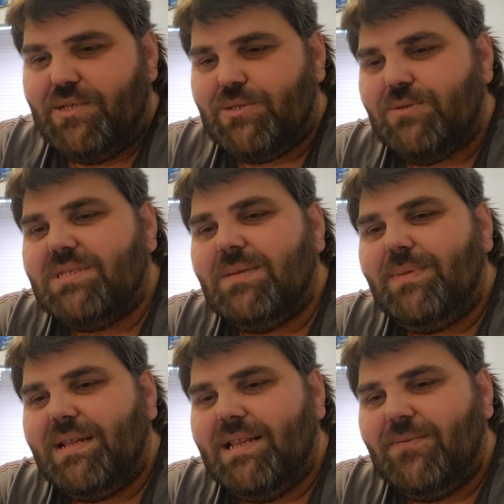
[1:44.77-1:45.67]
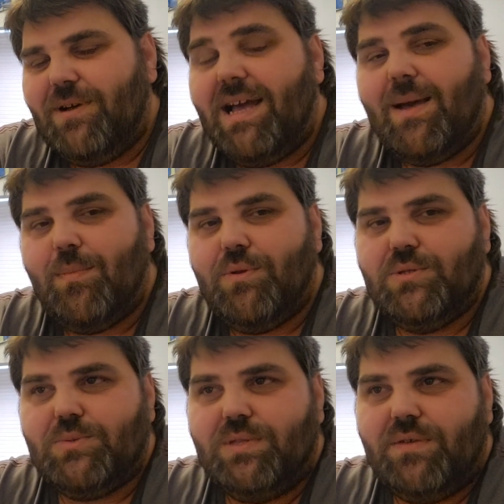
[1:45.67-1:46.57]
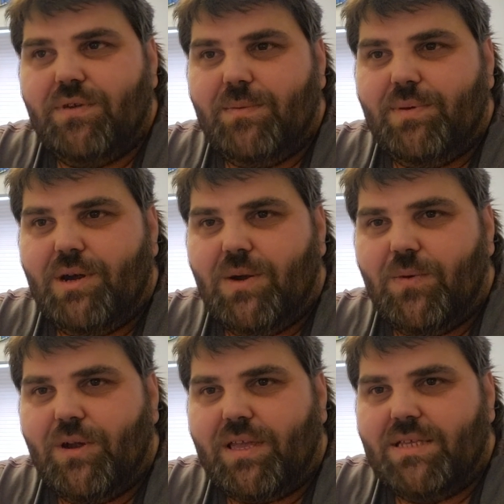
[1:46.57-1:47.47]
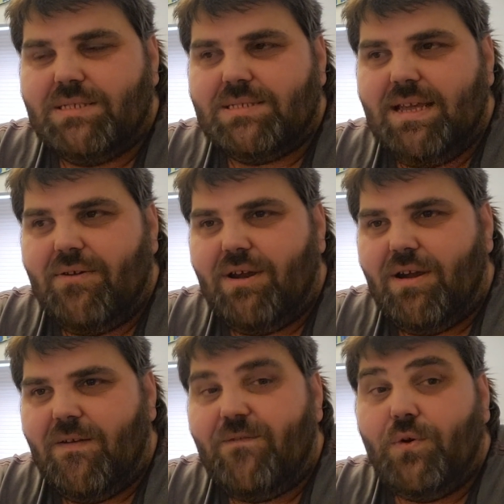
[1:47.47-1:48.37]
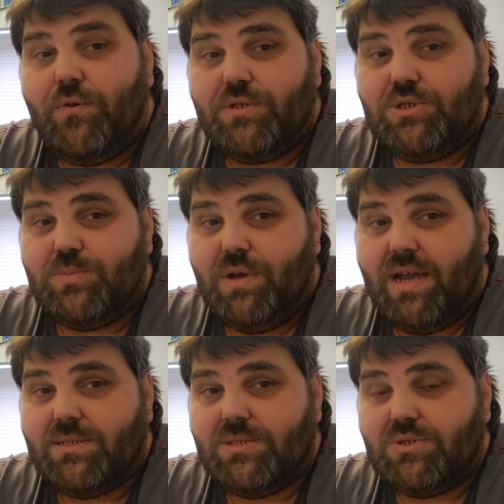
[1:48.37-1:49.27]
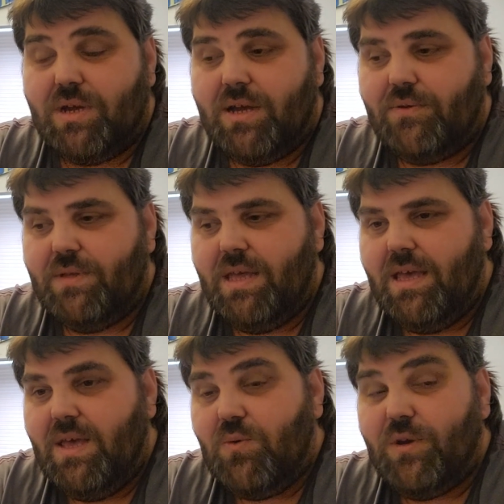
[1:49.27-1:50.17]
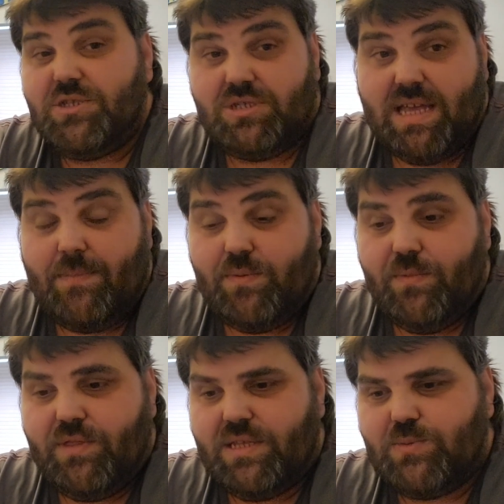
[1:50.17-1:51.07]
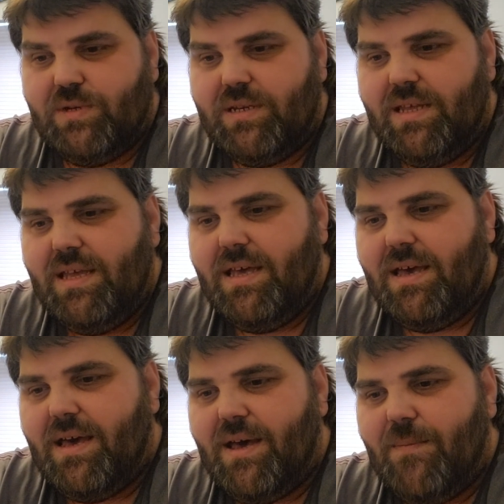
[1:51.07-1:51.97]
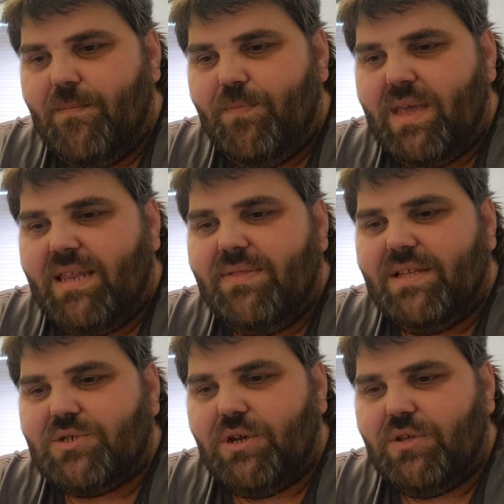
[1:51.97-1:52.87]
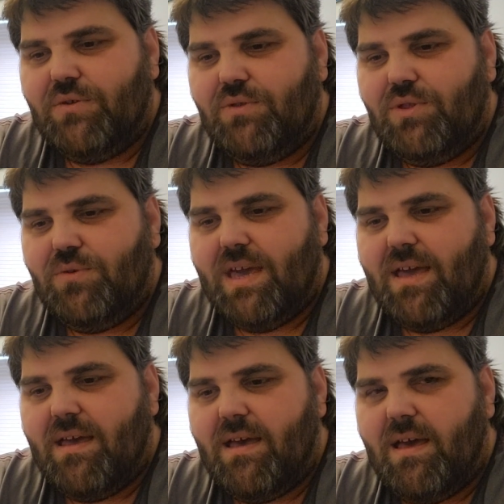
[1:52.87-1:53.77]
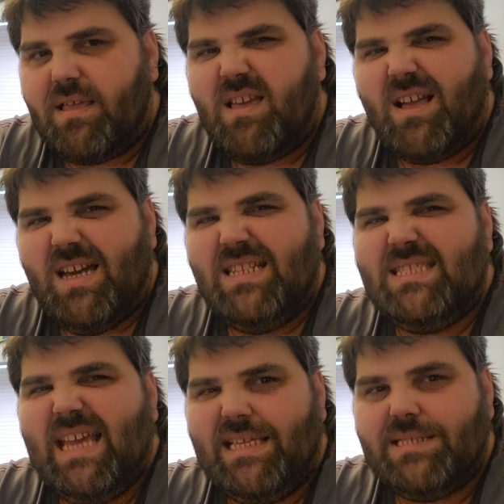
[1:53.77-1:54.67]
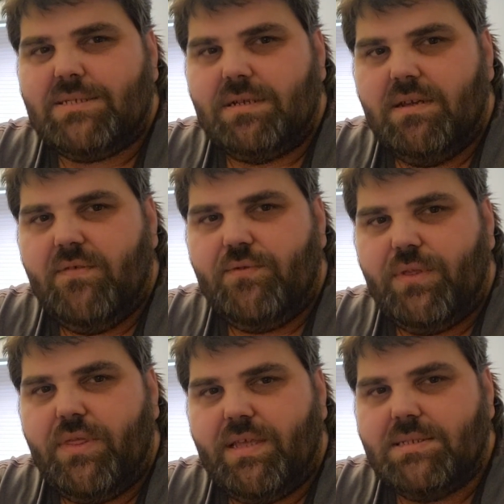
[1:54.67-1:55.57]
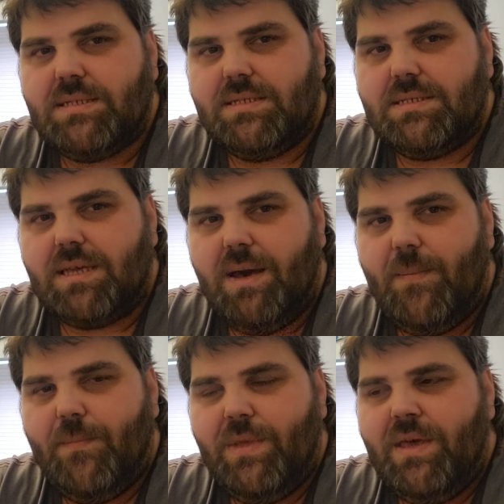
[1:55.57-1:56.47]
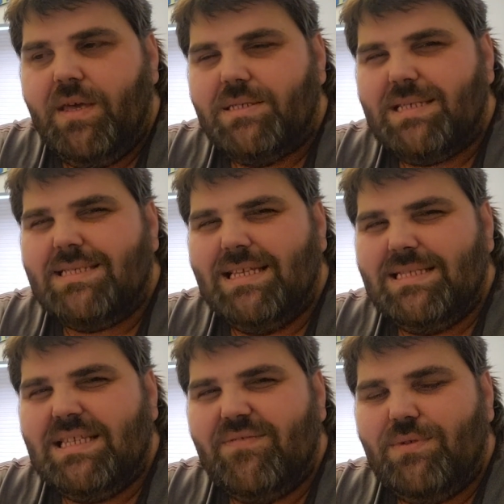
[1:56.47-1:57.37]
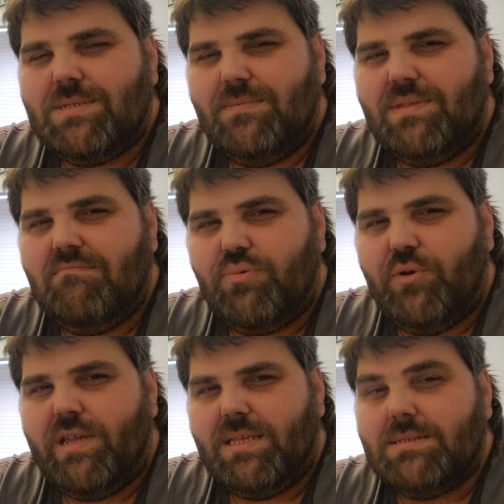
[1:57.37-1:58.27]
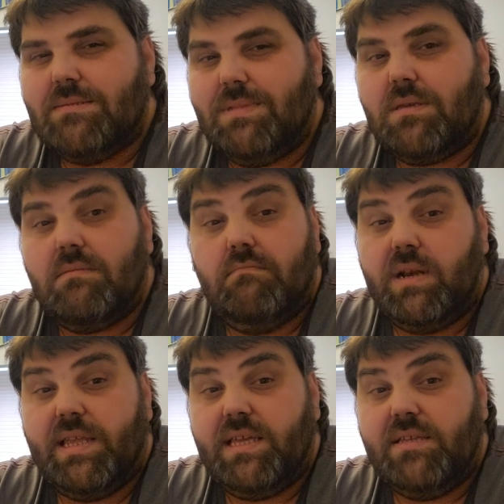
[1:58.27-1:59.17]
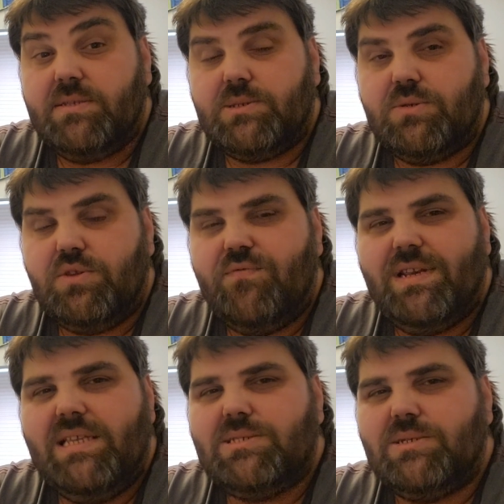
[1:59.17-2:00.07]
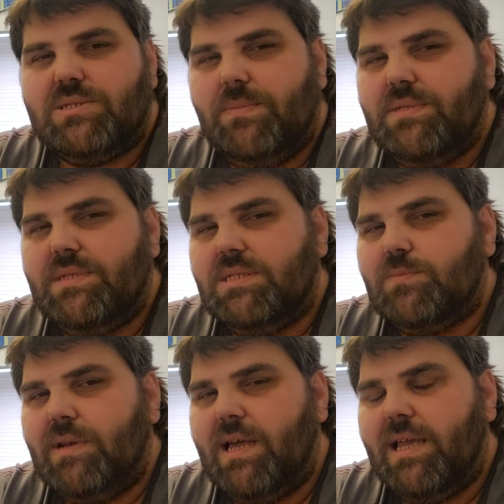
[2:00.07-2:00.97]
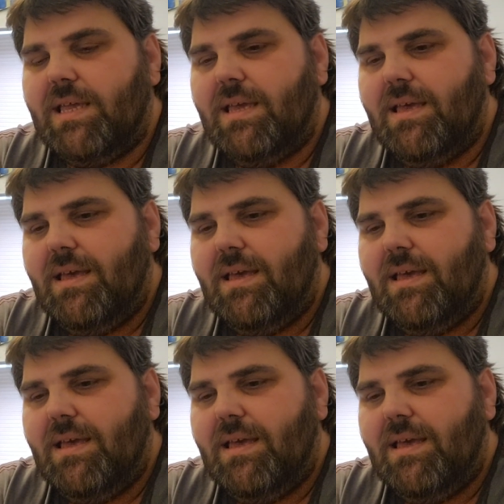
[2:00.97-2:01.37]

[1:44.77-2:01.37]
So typically what happens when they run a part work is there are 4 issues put out as a trial, which happened with this one. And in that trial, you get a kind of taster of all the things that are to come. So they tend to give you something pretty and something complete, so you've at least got something to display.